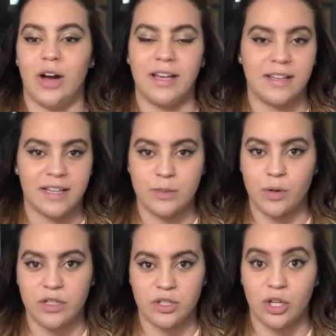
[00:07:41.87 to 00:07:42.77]
I
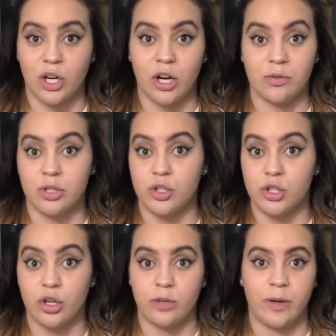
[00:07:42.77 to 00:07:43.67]
expressed to her I was
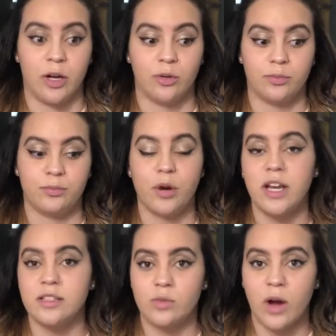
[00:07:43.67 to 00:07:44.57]
concerned about
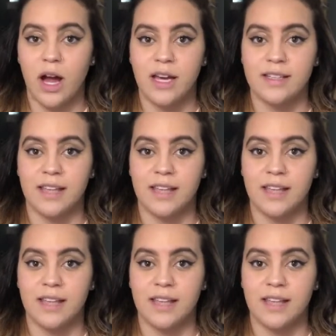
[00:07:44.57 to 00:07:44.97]
price-wise.